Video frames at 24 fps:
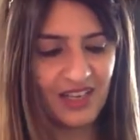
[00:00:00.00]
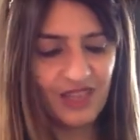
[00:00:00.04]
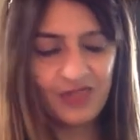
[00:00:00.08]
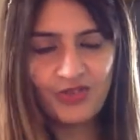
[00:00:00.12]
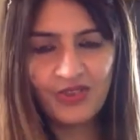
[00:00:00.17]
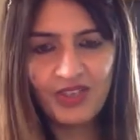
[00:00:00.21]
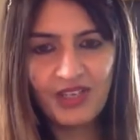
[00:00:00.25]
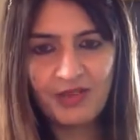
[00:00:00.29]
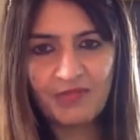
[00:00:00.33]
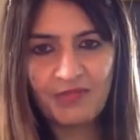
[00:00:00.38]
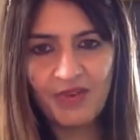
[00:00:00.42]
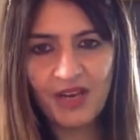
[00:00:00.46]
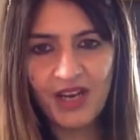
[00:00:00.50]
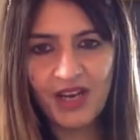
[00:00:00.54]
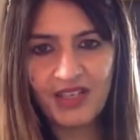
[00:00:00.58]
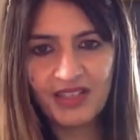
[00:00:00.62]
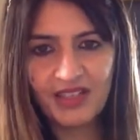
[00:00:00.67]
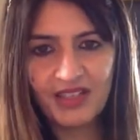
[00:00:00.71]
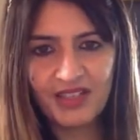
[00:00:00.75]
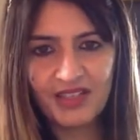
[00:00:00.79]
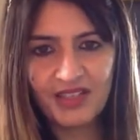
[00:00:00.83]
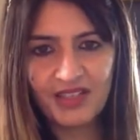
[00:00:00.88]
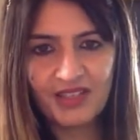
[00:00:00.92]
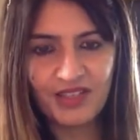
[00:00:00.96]
Don't let pride
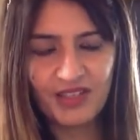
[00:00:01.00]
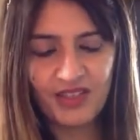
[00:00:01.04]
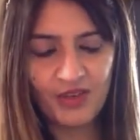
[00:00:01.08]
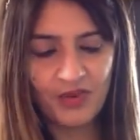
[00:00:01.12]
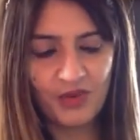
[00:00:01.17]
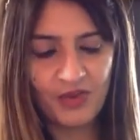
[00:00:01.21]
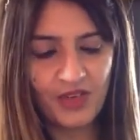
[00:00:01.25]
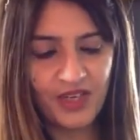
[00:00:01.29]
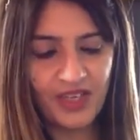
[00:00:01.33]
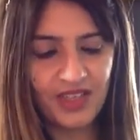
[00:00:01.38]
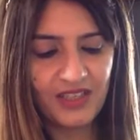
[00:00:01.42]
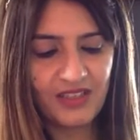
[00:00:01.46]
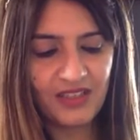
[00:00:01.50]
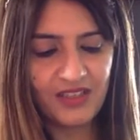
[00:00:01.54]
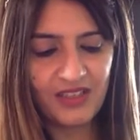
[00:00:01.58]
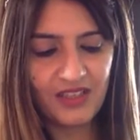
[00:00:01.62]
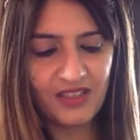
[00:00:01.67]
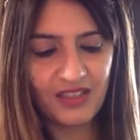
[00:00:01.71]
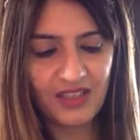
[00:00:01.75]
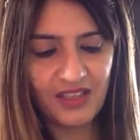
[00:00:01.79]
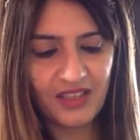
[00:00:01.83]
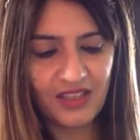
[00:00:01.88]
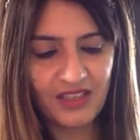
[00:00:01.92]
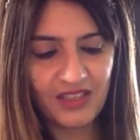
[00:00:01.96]
get in your way.
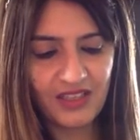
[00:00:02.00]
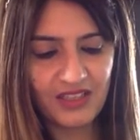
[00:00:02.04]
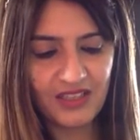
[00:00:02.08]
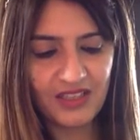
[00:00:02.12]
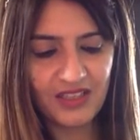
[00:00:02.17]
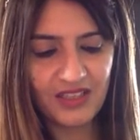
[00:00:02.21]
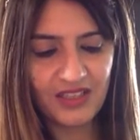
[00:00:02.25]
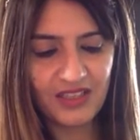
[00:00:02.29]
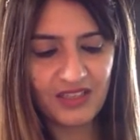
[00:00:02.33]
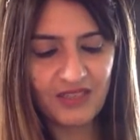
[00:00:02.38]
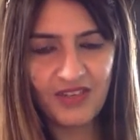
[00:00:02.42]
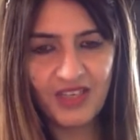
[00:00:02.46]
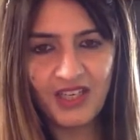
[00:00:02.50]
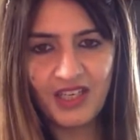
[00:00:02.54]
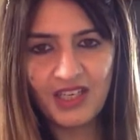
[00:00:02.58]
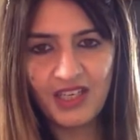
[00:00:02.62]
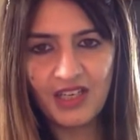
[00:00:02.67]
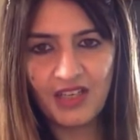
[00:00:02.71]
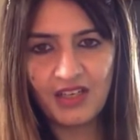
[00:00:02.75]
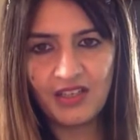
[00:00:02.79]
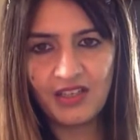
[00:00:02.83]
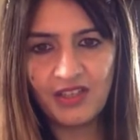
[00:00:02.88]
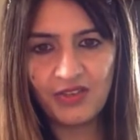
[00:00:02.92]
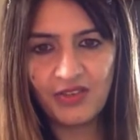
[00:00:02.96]
Anything, it's a
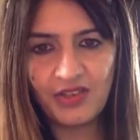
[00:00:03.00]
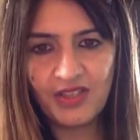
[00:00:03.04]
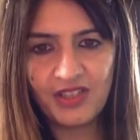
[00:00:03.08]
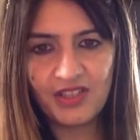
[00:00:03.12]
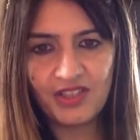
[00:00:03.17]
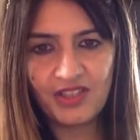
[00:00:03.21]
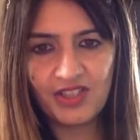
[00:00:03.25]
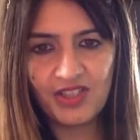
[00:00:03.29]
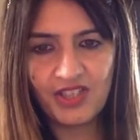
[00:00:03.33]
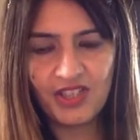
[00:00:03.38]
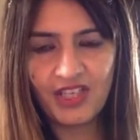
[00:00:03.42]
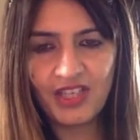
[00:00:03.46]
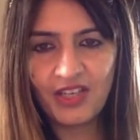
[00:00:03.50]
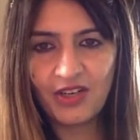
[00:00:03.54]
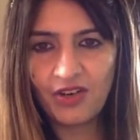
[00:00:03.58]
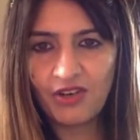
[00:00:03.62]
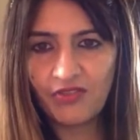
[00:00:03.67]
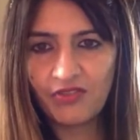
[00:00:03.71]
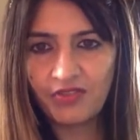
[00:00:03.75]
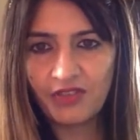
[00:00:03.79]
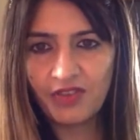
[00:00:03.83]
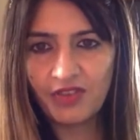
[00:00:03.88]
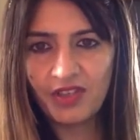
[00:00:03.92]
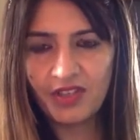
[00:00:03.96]
very Leo energy again. A lot
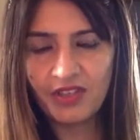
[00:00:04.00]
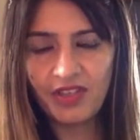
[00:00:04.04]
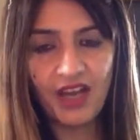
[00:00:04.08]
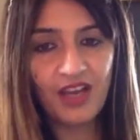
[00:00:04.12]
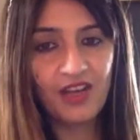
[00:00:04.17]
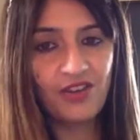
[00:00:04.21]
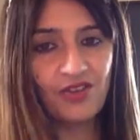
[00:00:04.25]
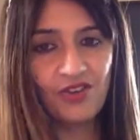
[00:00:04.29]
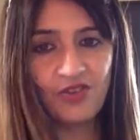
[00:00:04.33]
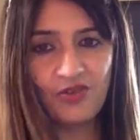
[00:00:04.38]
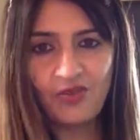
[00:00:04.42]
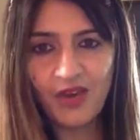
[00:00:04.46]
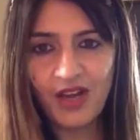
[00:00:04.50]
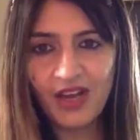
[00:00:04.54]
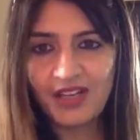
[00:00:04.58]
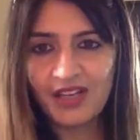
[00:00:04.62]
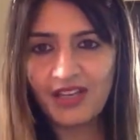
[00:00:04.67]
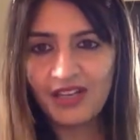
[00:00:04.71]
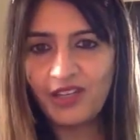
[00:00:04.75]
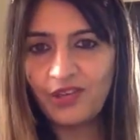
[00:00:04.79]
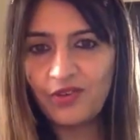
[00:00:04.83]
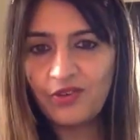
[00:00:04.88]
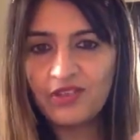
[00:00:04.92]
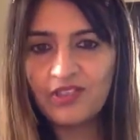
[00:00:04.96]
of, I don't know why
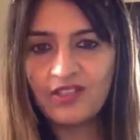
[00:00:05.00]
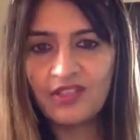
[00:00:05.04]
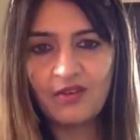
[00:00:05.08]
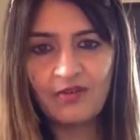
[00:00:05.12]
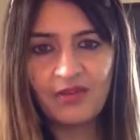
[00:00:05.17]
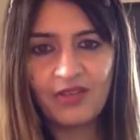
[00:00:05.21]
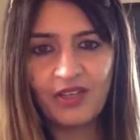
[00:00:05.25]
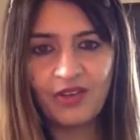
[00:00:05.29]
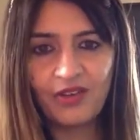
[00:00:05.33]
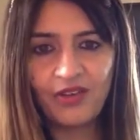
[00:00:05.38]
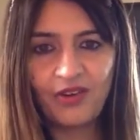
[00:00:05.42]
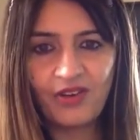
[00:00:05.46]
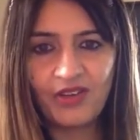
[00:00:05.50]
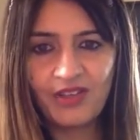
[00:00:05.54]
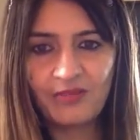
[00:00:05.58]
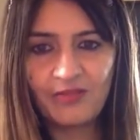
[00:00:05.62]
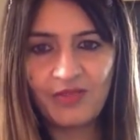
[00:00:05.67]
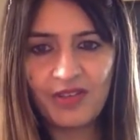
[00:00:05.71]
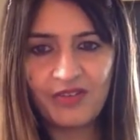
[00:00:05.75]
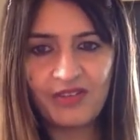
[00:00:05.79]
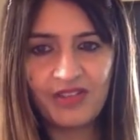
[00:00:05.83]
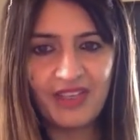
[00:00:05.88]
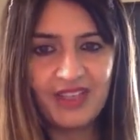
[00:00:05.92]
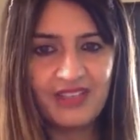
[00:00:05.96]
Leo is coming a lot in
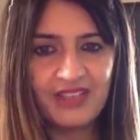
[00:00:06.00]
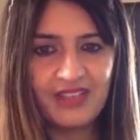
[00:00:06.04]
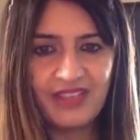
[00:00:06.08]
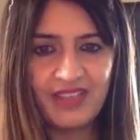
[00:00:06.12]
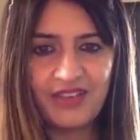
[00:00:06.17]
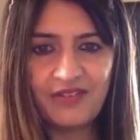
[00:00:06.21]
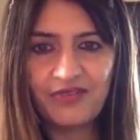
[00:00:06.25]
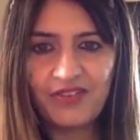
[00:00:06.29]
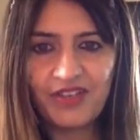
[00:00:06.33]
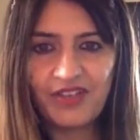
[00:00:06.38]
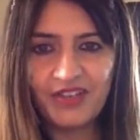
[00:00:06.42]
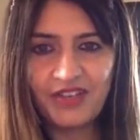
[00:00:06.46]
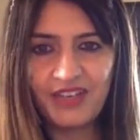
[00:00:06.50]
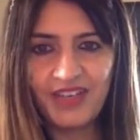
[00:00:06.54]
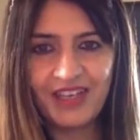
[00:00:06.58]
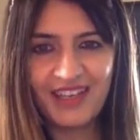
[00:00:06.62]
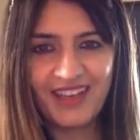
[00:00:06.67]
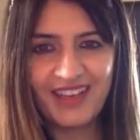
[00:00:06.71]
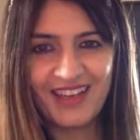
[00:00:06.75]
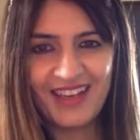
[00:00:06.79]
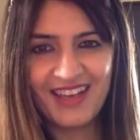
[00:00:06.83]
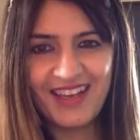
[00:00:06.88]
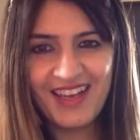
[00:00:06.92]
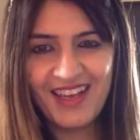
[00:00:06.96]
my readings. In every
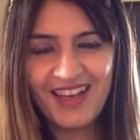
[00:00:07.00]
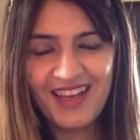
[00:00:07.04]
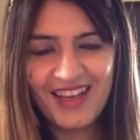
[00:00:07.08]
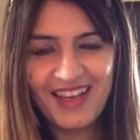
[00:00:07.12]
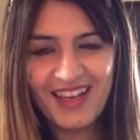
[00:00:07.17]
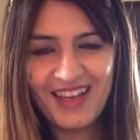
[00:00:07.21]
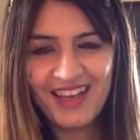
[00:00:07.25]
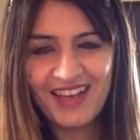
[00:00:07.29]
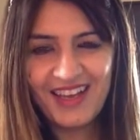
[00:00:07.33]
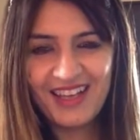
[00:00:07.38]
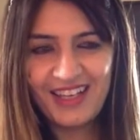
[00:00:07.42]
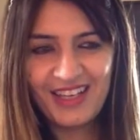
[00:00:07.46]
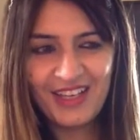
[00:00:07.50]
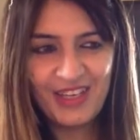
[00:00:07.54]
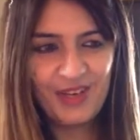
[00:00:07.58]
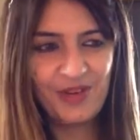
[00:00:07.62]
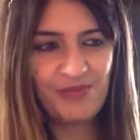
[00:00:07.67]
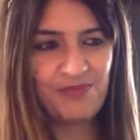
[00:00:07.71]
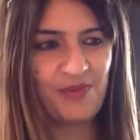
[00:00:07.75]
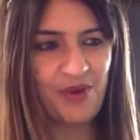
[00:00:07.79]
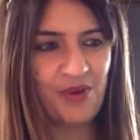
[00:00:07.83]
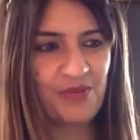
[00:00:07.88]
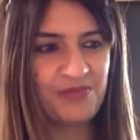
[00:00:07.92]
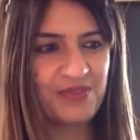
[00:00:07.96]
reading, Leo
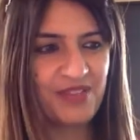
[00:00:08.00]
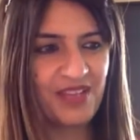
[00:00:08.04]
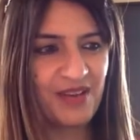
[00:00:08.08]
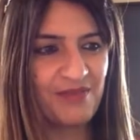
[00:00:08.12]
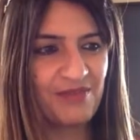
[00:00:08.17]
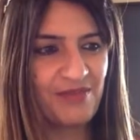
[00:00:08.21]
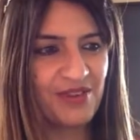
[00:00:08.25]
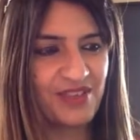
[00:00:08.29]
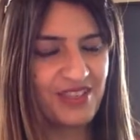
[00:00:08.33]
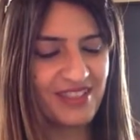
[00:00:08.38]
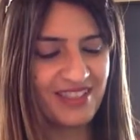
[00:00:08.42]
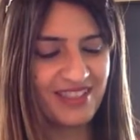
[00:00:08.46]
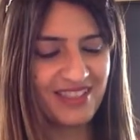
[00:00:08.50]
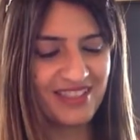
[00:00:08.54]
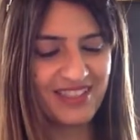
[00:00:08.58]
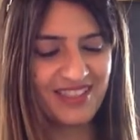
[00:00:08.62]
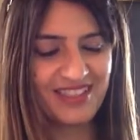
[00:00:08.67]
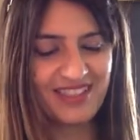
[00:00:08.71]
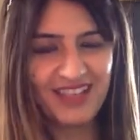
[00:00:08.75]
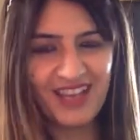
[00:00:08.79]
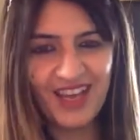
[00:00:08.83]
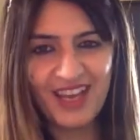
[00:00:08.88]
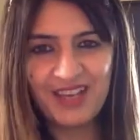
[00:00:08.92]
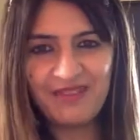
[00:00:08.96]
pops up or it's the
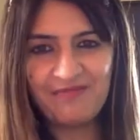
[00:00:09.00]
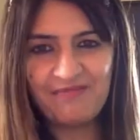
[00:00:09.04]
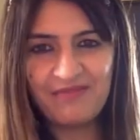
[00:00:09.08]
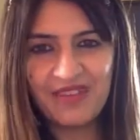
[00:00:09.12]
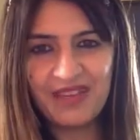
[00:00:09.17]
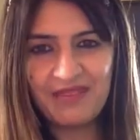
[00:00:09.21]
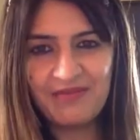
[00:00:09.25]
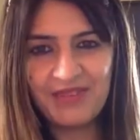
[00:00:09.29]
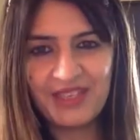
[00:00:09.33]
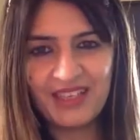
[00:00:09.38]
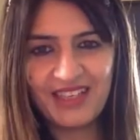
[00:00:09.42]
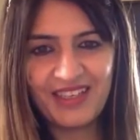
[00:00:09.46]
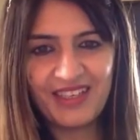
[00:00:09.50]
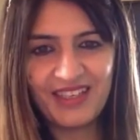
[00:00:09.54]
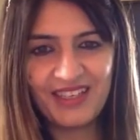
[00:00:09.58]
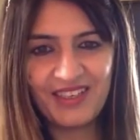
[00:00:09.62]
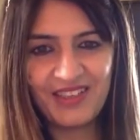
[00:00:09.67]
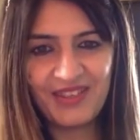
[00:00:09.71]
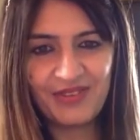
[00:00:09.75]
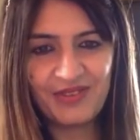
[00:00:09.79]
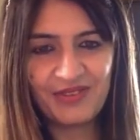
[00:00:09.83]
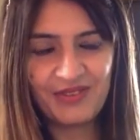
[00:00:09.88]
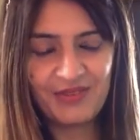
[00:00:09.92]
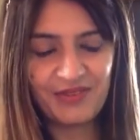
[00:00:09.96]
time maybe,
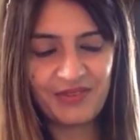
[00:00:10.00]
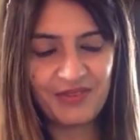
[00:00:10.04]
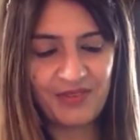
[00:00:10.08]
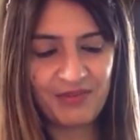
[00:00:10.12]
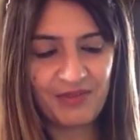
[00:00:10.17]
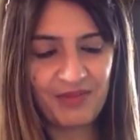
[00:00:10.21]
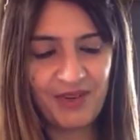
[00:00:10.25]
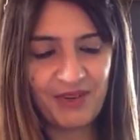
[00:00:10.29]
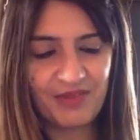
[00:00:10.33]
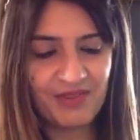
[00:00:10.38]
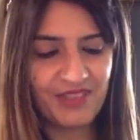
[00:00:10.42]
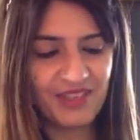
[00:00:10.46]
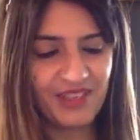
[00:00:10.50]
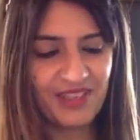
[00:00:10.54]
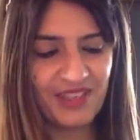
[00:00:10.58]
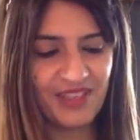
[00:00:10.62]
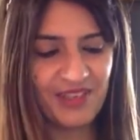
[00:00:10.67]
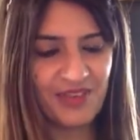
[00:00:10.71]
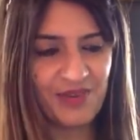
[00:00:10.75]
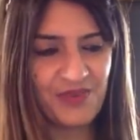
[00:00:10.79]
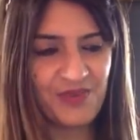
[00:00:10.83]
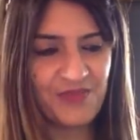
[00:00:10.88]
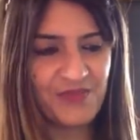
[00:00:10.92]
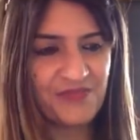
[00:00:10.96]
you know, about
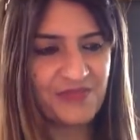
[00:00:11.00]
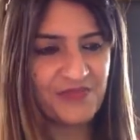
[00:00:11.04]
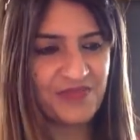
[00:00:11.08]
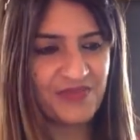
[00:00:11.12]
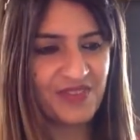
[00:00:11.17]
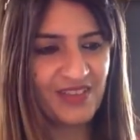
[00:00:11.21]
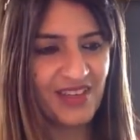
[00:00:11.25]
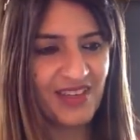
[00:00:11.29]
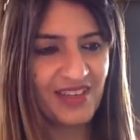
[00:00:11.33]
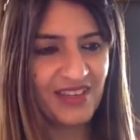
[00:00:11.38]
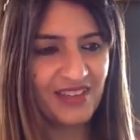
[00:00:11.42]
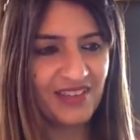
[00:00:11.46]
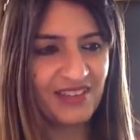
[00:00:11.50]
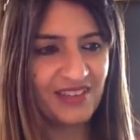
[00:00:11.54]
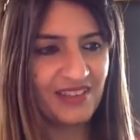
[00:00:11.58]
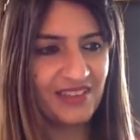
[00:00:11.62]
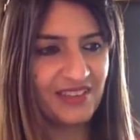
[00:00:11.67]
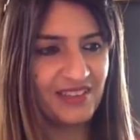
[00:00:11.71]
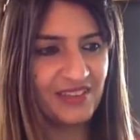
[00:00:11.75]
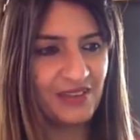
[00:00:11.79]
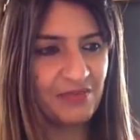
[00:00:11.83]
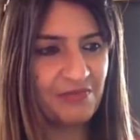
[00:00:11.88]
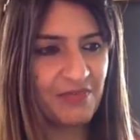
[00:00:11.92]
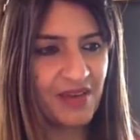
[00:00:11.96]
Leo,
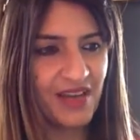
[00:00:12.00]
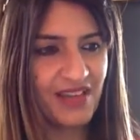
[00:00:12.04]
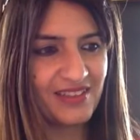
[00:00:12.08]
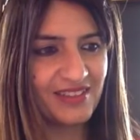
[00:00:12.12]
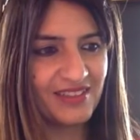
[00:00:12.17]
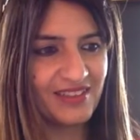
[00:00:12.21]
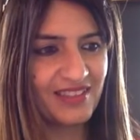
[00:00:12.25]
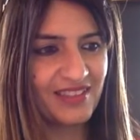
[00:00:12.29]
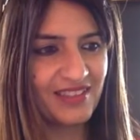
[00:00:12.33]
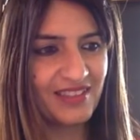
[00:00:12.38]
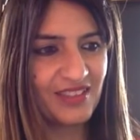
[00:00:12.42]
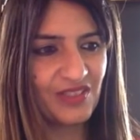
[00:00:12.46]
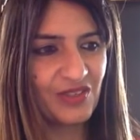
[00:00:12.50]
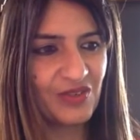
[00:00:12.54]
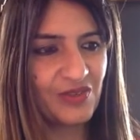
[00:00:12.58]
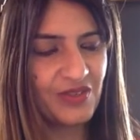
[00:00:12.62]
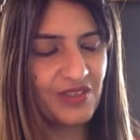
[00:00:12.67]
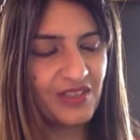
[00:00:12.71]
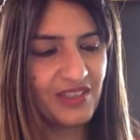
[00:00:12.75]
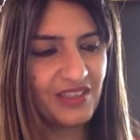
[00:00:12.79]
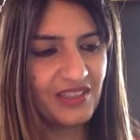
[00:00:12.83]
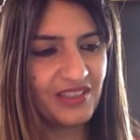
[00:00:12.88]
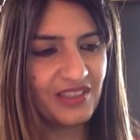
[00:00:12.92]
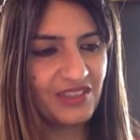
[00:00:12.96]
the month.
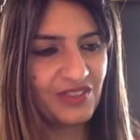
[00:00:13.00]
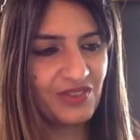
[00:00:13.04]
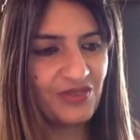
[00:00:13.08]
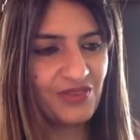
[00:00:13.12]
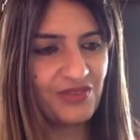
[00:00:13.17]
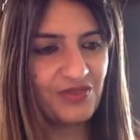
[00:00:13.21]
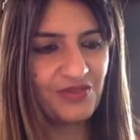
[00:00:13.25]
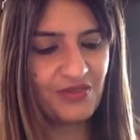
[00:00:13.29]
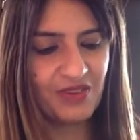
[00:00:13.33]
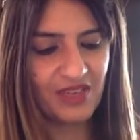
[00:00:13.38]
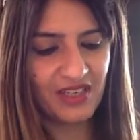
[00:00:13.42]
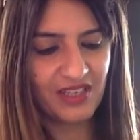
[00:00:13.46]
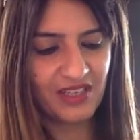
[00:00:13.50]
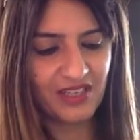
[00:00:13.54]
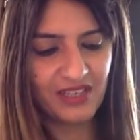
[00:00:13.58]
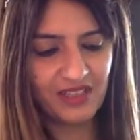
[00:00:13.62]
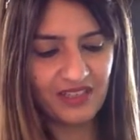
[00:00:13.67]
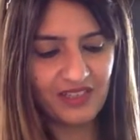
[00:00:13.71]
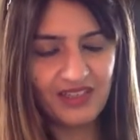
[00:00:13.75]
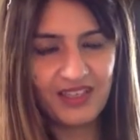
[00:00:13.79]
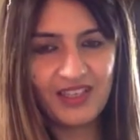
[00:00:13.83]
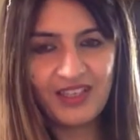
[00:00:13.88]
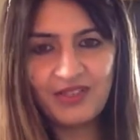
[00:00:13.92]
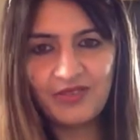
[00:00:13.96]
So don't
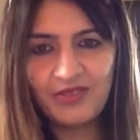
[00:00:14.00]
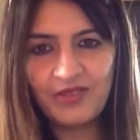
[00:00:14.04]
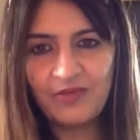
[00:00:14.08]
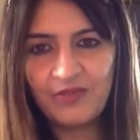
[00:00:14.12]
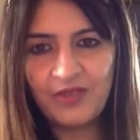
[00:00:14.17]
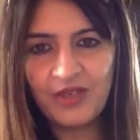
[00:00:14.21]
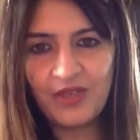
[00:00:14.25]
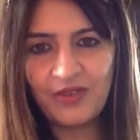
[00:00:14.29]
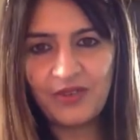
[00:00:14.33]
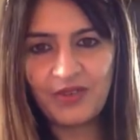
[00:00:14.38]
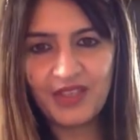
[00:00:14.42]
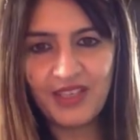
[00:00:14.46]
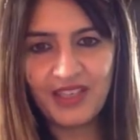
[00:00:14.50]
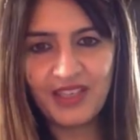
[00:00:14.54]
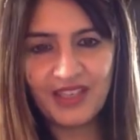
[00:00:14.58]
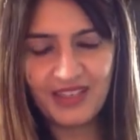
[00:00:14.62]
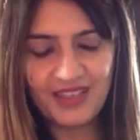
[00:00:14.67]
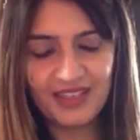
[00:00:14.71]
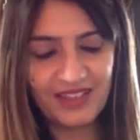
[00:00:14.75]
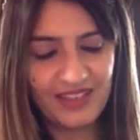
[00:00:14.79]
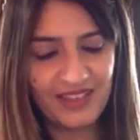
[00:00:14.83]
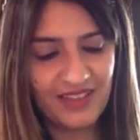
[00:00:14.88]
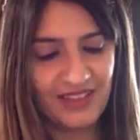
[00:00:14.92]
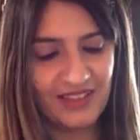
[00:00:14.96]
worry. Things will be
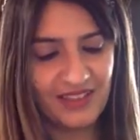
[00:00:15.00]
okay.